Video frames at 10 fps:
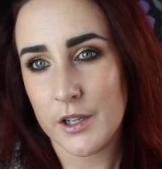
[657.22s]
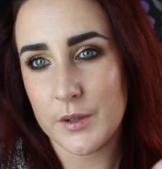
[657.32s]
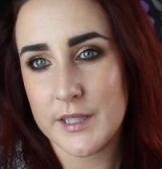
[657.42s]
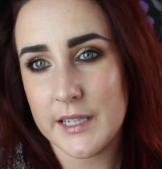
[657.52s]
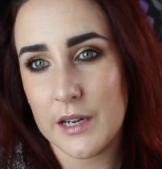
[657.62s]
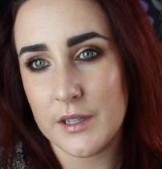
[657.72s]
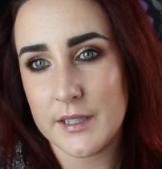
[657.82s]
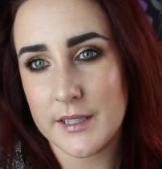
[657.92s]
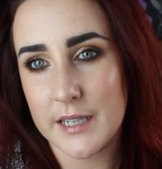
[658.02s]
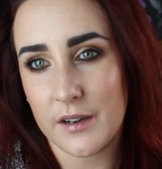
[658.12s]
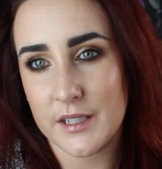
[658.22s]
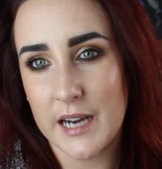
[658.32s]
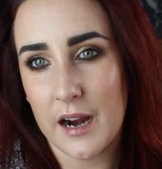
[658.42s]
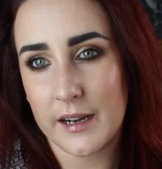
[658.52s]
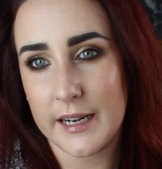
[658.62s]
You can see now this is starting to
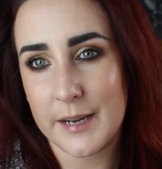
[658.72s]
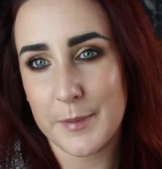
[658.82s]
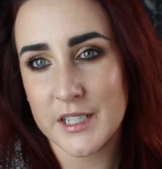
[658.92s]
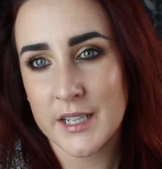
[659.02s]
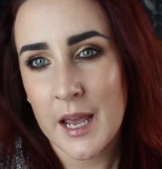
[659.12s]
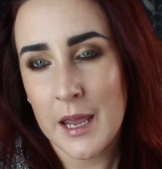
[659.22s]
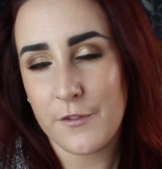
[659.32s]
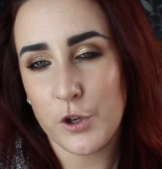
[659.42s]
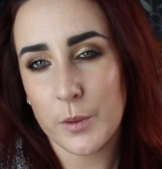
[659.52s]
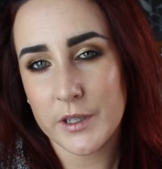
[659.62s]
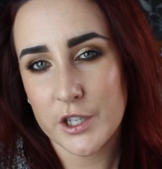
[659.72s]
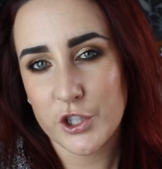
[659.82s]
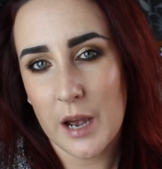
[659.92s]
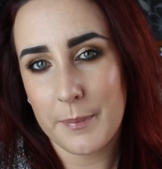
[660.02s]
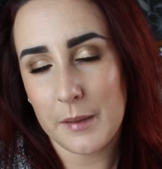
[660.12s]
darken a little bit. If you go into the
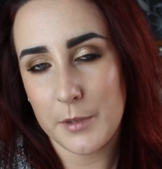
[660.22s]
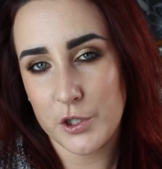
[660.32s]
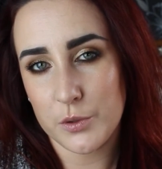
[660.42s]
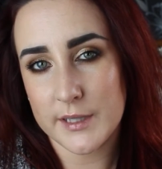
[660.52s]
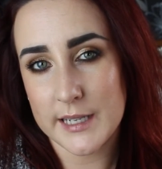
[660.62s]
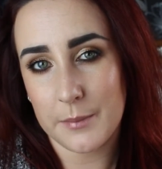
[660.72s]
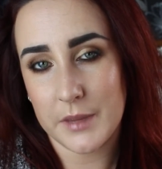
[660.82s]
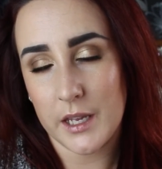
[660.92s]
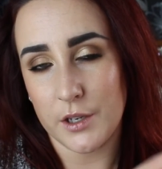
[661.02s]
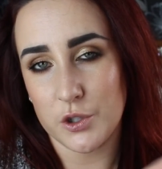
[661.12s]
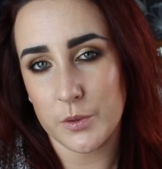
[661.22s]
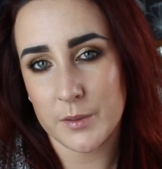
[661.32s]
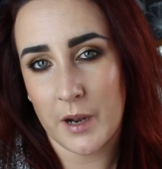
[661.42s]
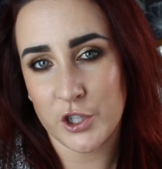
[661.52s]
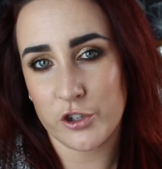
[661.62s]
shop, maybe do the same thing, do a
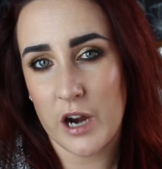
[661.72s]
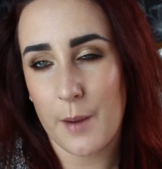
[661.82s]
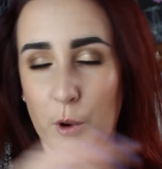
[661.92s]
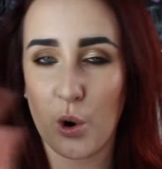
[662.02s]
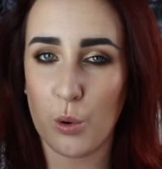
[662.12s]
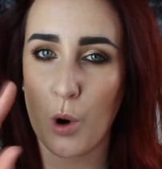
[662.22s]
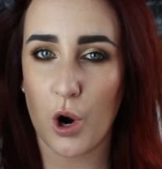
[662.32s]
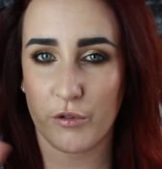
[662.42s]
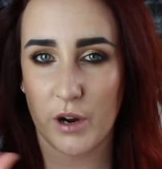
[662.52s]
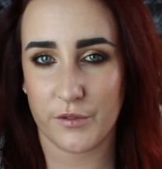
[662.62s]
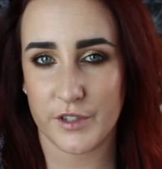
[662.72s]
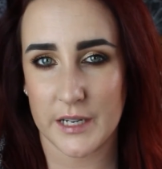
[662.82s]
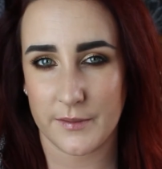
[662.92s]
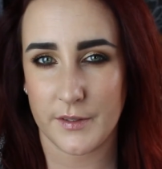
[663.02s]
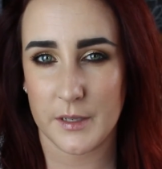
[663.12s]
swatch on your go walk around for
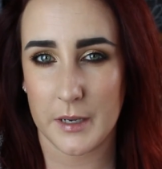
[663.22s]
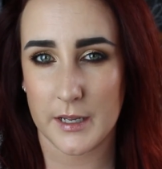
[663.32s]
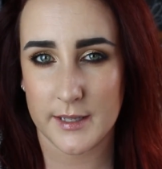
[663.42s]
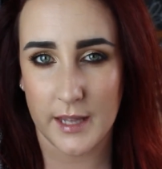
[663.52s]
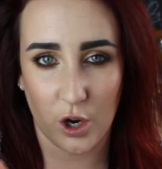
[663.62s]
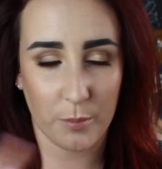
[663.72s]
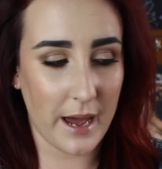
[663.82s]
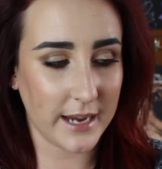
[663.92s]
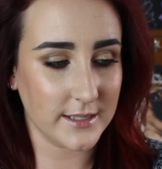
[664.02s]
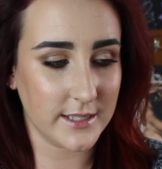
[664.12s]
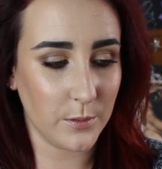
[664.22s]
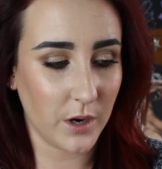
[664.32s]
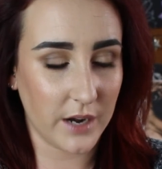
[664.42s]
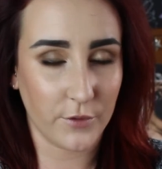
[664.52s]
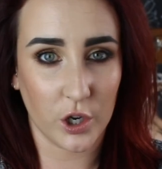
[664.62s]
10-15 minutes and then come back and see
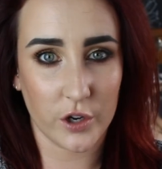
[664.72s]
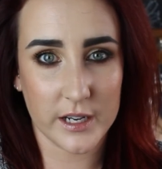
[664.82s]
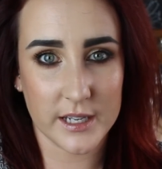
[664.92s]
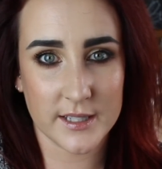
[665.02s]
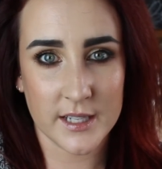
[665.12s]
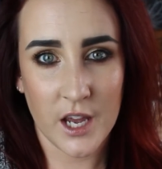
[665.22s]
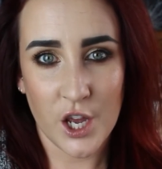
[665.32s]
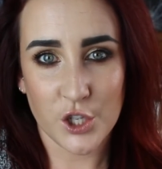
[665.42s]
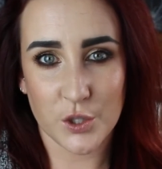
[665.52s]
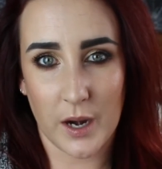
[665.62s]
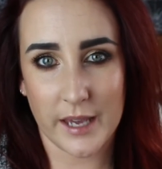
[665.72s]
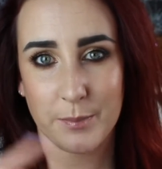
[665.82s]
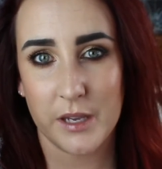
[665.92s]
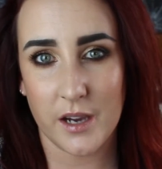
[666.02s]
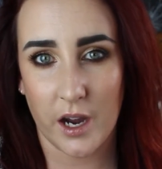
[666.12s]
what kind of a colour it is. So like
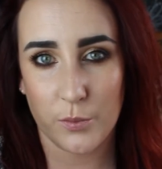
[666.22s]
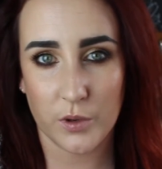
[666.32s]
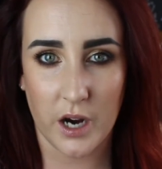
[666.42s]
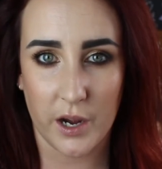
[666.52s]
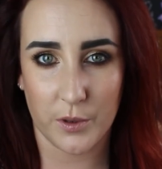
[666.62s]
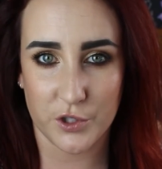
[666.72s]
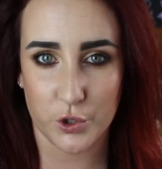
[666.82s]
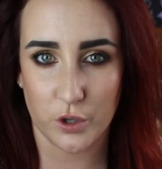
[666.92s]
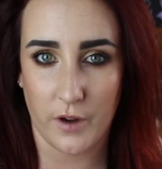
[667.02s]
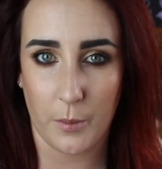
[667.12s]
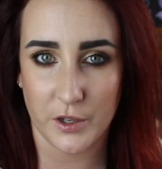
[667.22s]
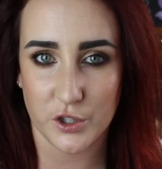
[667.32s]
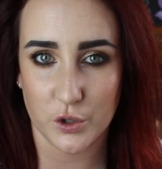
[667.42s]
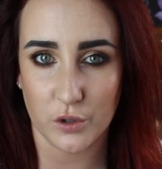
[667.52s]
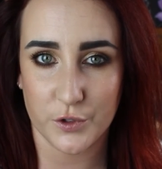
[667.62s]
me, I kind of wasn't sure if I wanted
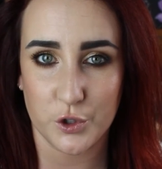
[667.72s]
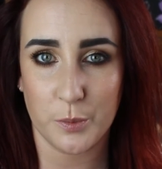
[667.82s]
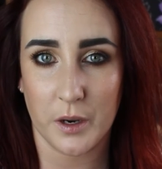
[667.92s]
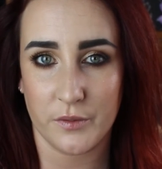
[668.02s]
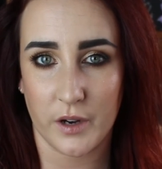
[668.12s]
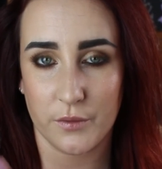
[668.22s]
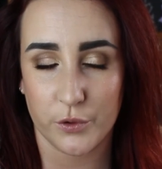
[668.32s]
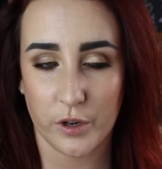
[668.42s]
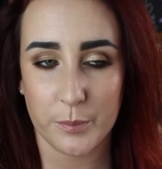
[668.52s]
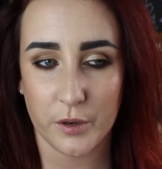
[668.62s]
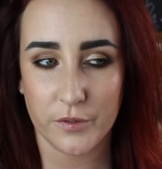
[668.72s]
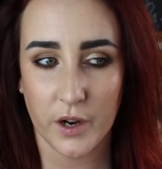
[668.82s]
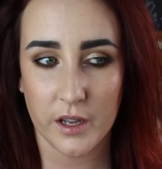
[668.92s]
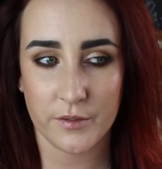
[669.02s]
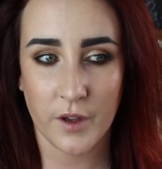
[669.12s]
to go for 2.5 or
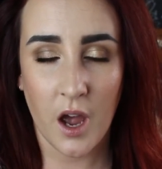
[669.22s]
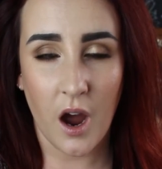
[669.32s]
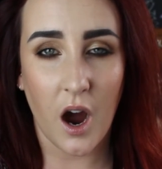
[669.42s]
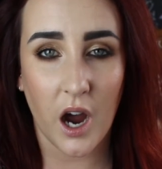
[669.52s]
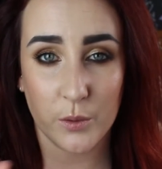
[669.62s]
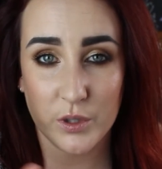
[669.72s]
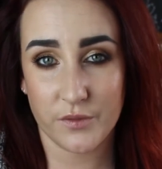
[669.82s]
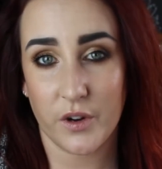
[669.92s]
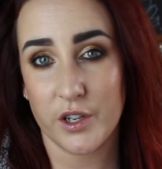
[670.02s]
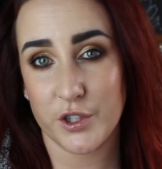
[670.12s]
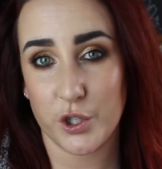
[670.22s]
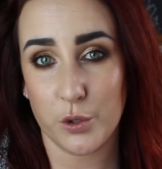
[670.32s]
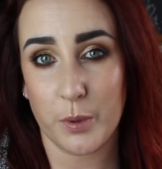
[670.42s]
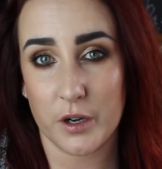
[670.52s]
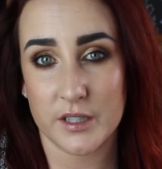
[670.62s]
3.5. I would advise you
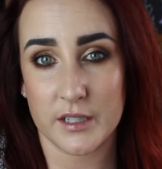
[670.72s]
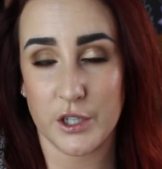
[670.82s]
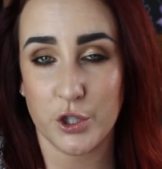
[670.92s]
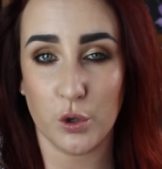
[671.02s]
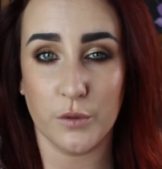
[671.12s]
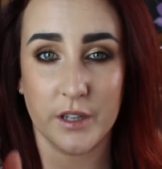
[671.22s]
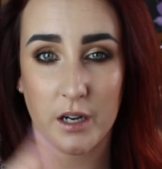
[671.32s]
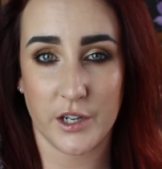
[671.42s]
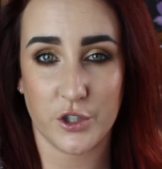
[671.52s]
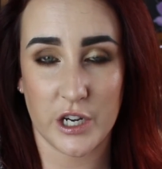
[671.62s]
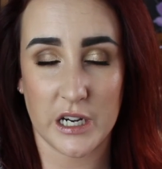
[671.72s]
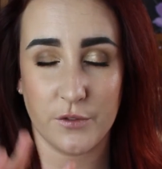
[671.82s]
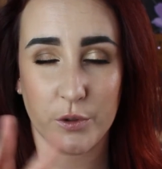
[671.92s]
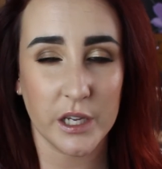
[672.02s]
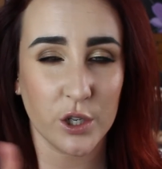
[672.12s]
personally to go for the lighter shade. If
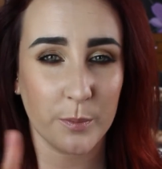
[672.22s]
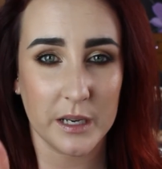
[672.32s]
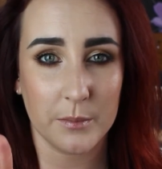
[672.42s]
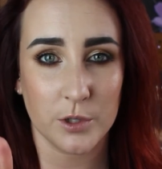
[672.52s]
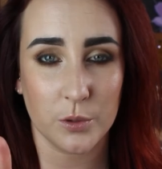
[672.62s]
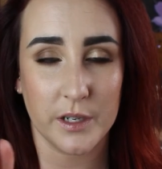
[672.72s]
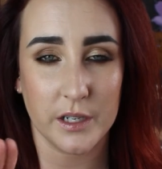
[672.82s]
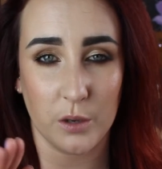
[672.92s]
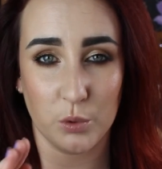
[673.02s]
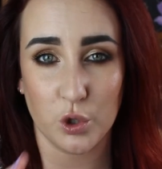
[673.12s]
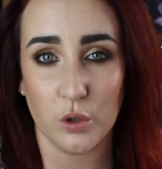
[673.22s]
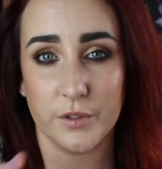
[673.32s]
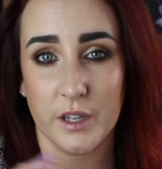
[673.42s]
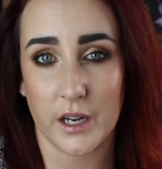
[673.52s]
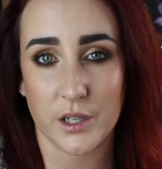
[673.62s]
you think you're a bit in between, I would go
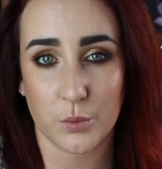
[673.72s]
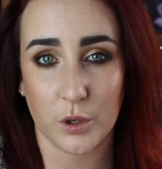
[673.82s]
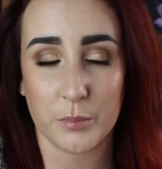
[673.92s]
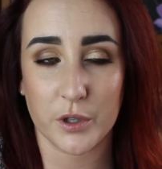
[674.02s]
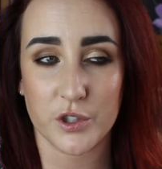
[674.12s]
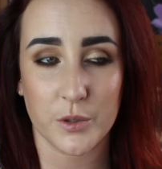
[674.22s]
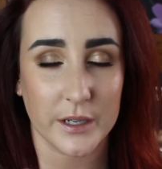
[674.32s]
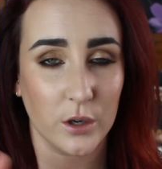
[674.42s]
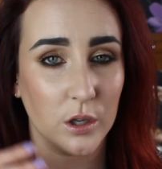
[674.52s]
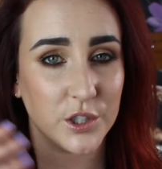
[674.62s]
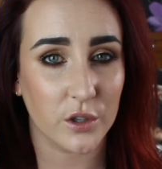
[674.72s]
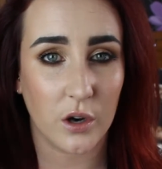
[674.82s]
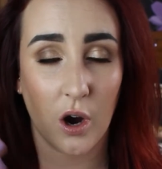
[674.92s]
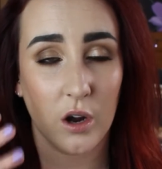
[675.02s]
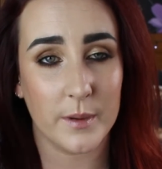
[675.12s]
for the lighter one, because you can also
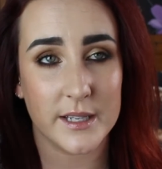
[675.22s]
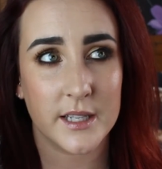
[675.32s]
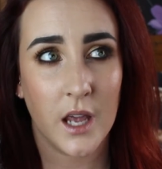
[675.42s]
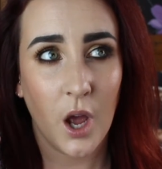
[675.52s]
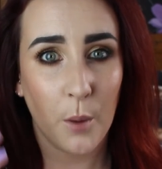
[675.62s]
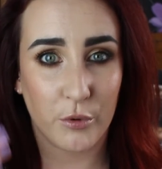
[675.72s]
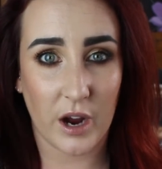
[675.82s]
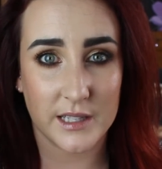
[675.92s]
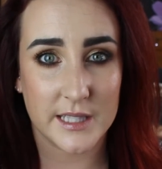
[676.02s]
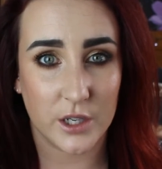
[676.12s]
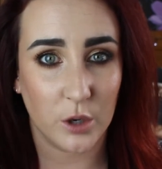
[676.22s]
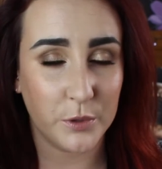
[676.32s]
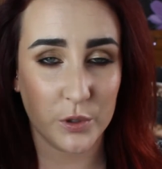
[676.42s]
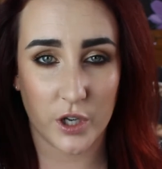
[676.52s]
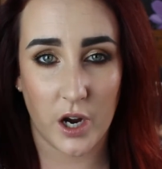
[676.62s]
always bronze that up,
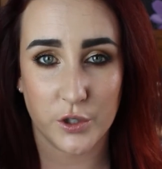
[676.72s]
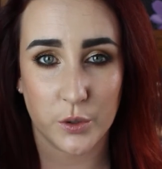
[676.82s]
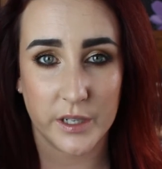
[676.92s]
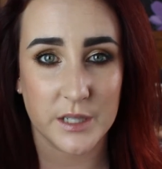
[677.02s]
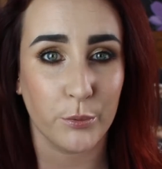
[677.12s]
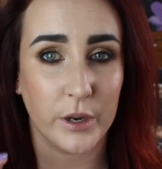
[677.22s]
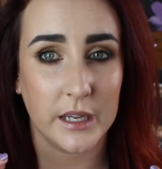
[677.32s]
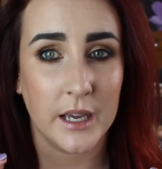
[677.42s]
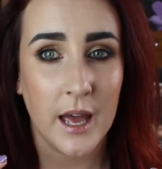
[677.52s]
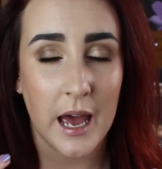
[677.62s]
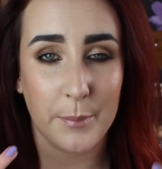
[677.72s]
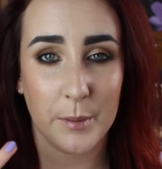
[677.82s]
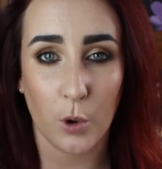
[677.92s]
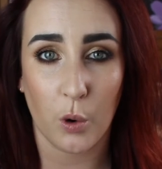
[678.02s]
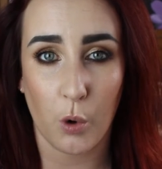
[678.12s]
use your contouring to bring a
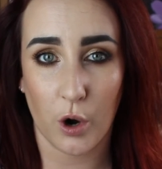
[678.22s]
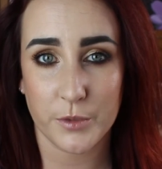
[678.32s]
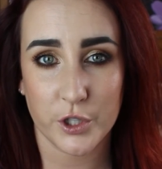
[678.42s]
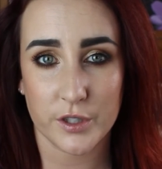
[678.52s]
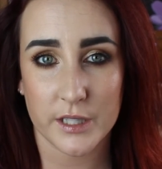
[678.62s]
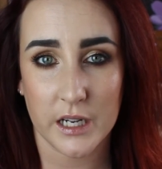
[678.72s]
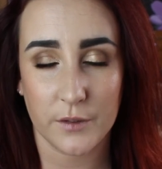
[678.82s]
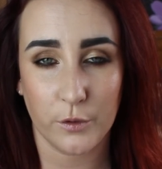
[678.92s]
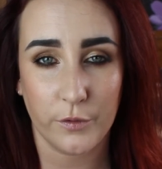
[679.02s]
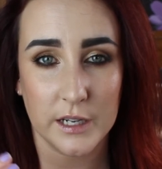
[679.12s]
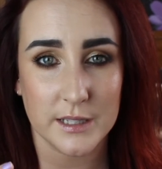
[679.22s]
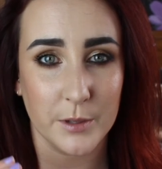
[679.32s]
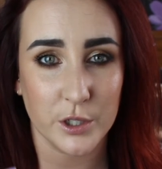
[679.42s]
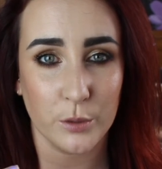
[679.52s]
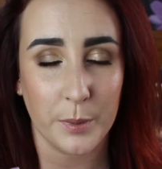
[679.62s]
bit more warmth to your skin if you feel it's a
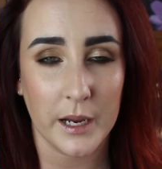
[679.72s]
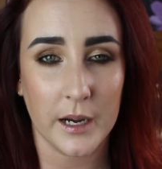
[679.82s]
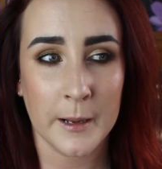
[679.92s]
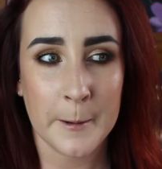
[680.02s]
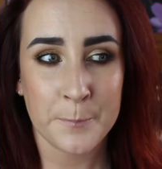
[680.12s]
bit too pale.